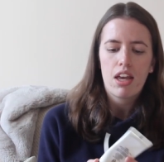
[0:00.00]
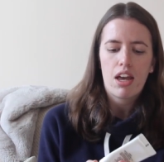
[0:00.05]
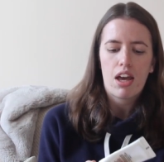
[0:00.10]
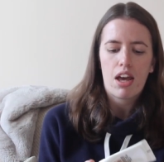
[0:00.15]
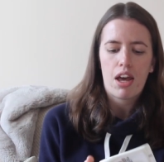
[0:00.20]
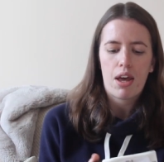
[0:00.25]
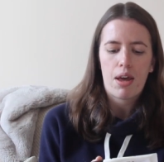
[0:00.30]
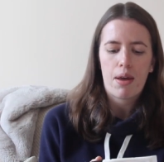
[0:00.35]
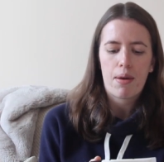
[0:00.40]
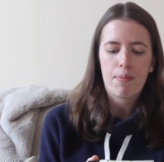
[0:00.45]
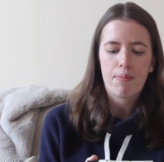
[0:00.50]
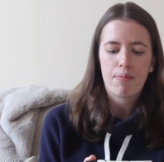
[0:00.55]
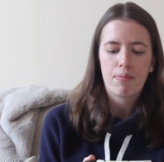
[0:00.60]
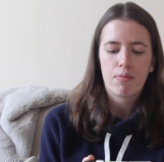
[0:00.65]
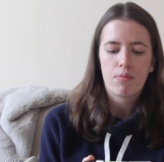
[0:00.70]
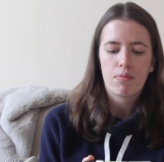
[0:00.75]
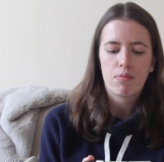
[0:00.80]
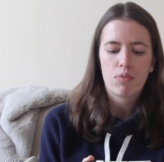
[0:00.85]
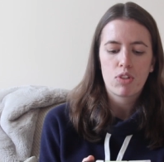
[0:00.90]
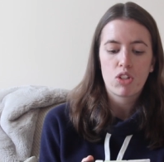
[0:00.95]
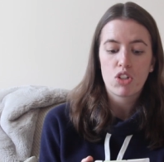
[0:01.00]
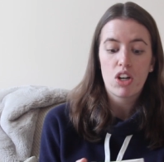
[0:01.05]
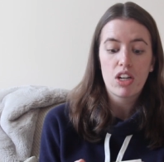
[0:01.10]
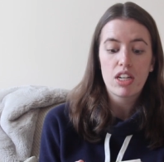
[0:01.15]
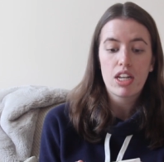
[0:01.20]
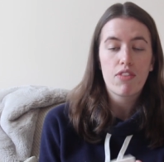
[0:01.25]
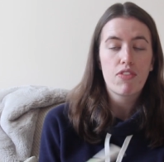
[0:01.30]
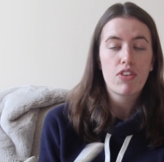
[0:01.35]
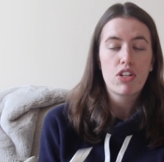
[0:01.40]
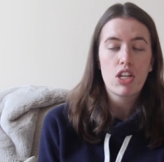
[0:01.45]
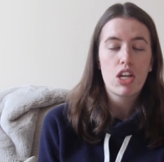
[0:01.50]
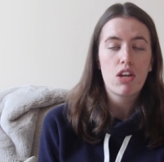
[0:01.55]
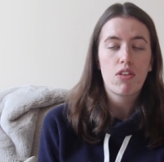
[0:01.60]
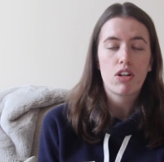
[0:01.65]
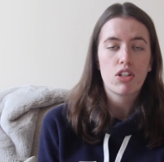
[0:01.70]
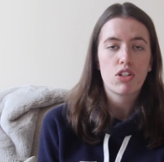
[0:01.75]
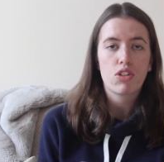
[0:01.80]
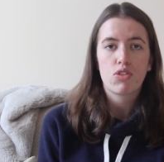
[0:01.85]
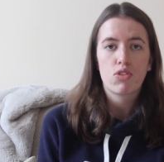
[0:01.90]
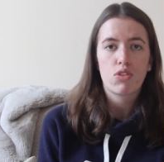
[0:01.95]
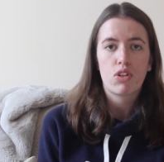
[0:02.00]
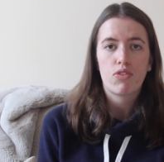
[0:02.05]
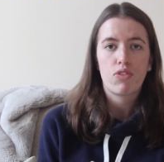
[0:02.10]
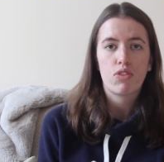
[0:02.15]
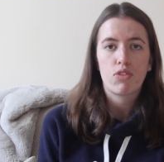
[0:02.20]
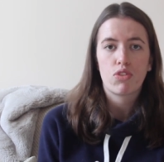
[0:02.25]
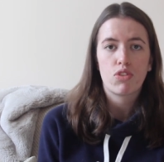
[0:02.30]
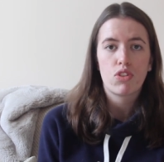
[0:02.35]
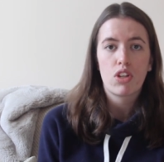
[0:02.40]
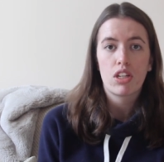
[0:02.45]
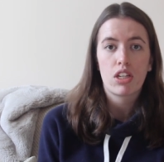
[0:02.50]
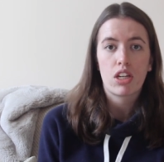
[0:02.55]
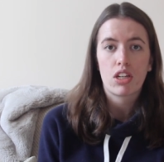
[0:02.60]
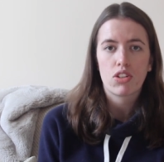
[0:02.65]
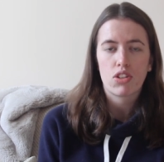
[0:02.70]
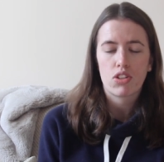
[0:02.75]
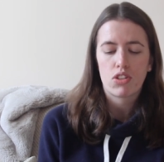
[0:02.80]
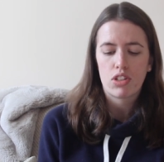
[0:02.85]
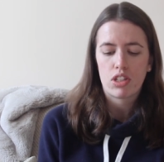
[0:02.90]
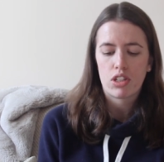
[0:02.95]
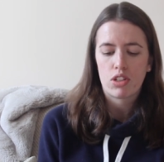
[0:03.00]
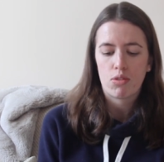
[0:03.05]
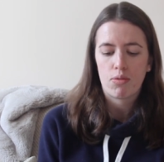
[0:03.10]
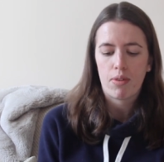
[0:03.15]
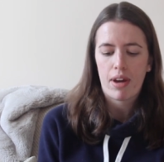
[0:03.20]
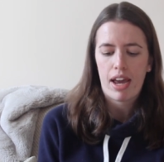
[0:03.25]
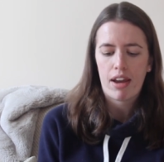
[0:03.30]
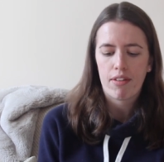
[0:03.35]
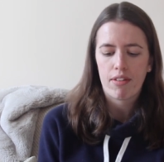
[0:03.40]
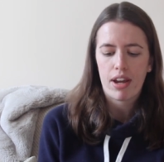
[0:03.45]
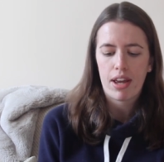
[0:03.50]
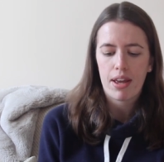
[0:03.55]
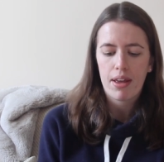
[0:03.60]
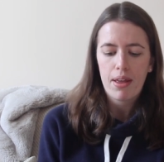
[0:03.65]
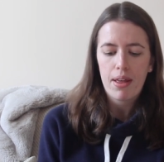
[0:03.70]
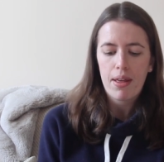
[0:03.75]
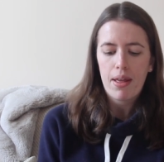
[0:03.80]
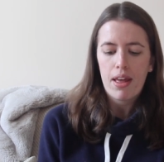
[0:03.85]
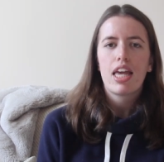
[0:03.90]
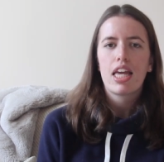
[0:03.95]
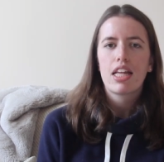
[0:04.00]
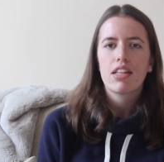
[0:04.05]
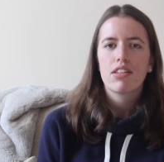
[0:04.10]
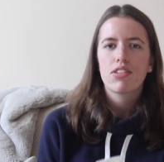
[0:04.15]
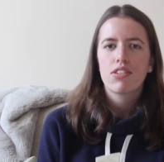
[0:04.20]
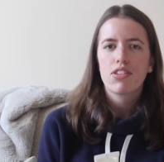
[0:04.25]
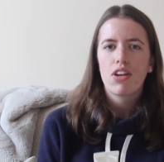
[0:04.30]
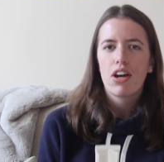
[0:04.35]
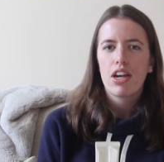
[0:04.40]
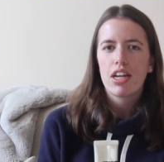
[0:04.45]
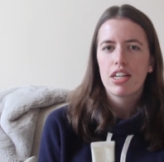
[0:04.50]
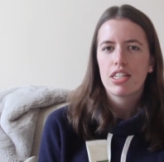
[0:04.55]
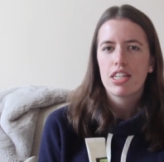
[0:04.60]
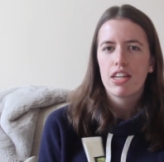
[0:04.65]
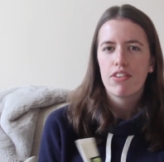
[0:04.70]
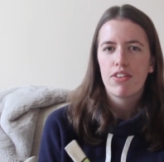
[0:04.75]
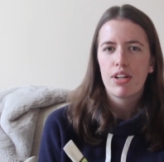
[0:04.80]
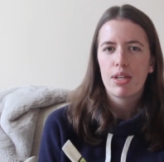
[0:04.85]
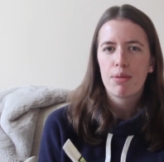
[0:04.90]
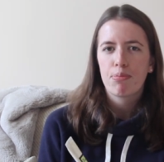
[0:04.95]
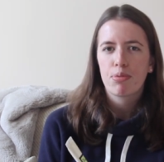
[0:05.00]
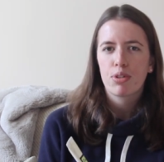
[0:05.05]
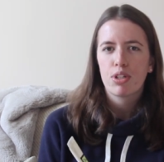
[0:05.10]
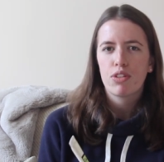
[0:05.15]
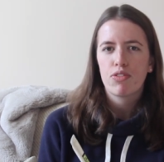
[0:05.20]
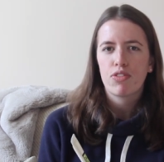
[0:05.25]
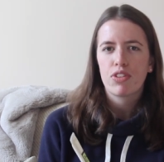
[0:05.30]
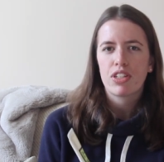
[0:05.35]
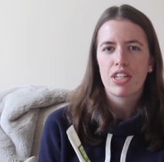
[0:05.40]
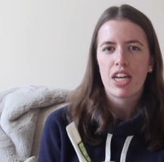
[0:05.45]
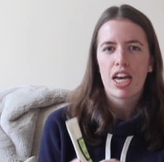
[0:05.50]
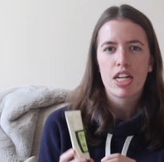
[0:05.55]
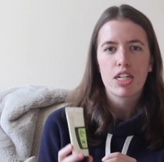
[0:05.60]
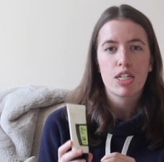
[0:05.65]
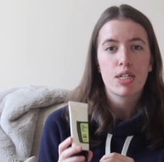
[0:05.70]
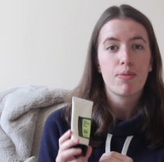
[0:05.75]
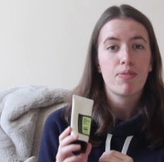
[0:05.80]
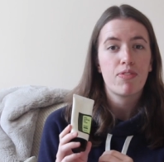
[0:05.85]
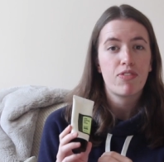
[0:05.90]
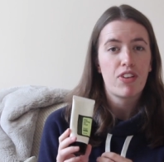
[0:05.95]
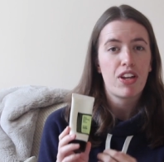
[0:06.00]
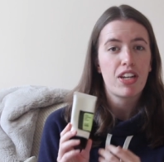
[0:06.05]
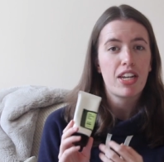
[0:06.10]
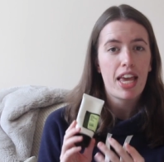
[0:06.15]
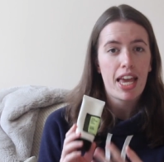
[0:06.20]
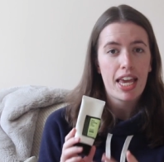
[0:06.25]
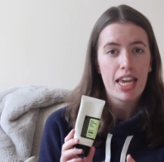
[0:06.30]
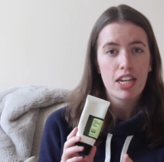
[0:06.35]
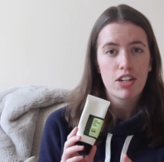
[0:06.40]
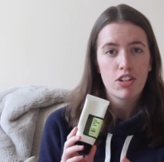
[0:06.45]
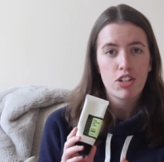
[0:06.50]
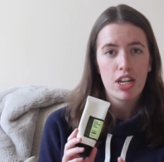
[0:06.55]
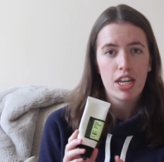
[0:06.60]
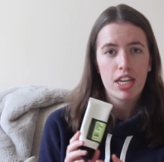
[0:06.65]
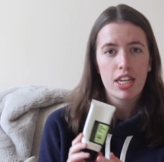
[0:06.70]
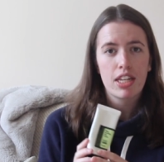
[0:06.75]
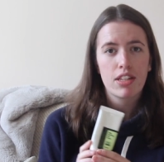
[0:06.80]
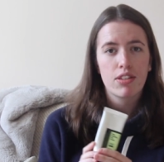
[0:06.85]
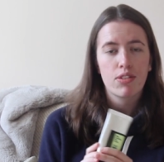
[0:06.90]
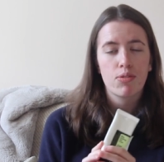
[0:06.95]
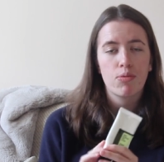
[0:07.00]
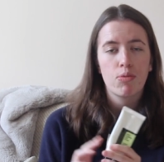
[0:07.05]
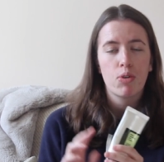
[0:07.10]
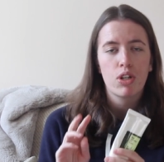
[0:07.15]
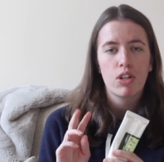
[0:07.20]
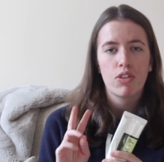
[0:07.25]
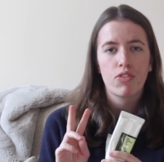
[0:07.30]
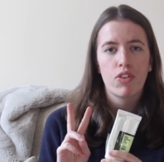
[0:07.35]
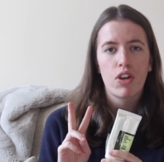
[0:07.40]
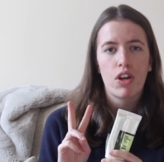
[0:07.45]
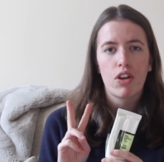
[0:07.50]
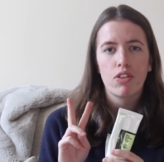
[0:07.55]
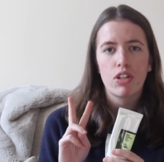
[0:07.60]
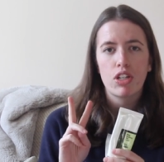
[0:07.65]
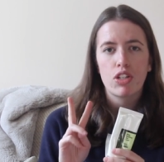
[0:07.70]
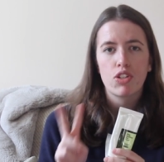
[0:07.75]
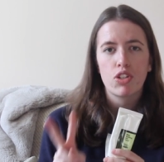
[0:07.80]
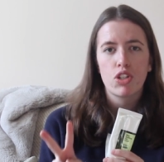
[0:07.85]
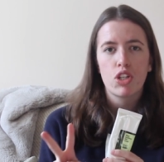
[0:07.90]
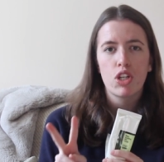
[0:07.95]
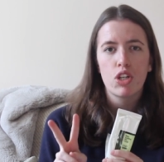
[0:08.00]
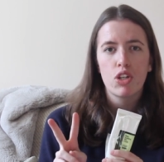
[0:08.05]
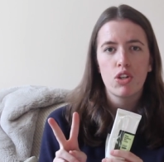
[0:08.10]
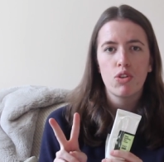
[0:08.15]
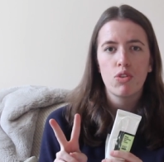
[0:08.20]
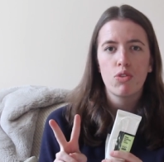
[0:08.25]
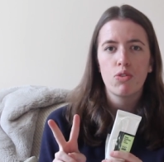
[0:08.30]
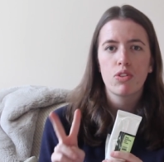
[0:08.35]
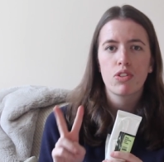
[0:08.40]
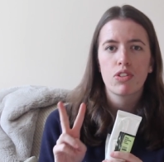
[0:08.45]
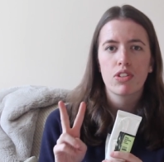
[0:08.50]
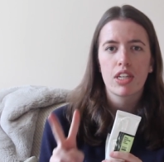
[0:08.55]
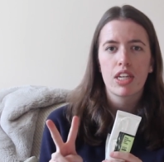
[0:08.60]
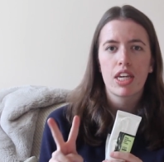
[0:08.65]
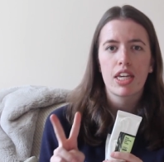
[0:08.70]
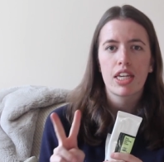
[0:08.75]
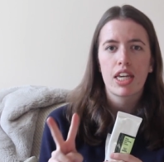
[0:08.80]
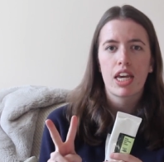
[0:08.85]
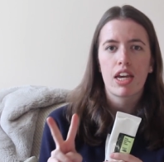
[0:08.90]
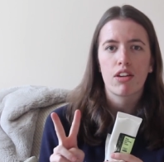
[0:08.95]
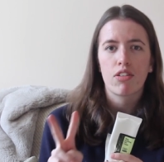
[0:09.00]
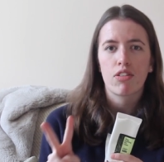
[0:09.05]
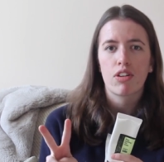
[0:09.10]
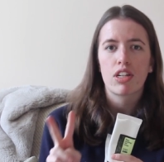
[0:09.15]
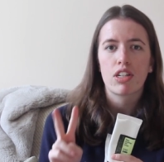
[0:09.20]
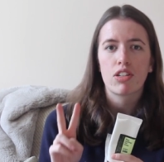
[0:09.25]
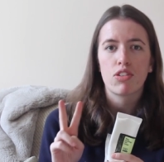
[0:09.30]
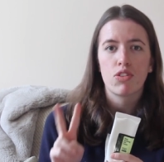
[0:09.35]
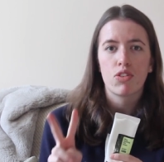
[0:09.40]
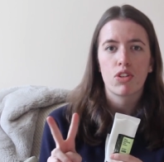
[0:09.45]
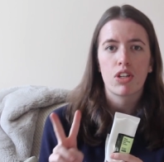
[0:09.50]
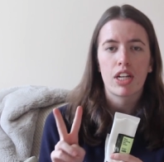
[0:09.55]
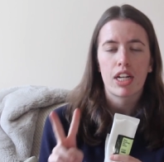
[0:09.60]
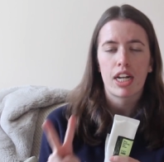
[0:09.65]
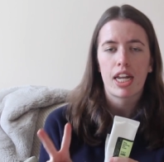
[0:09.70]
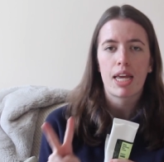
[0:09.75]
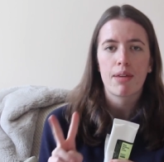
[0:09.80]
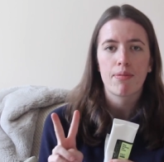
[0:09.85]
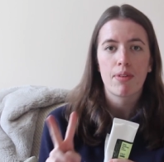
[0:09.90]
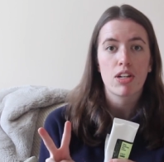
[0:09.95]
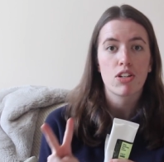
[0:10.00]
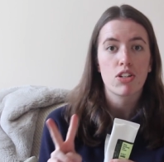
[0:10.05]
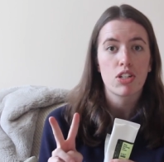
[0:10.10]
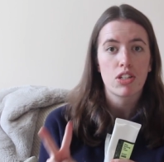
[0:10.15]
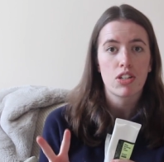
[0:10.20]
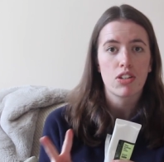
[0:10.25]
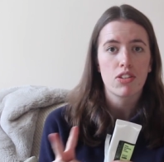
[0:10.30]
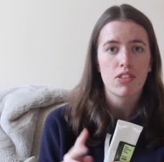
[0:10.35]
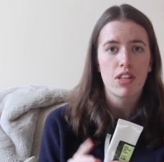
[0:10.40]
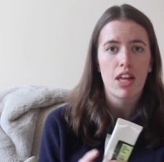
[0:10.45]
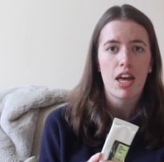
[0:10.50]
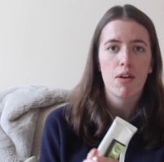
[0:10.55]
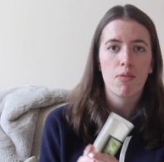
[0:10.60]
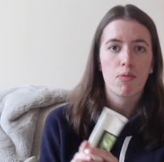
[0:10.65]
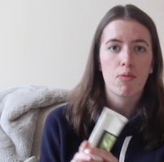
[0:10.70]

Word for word: um, which I never knew. I just thought if it was sunny, I just need to wear it. It's scientifically proven to actually prevent aging. It's one of only two skincare ingredients you can claim actually does that,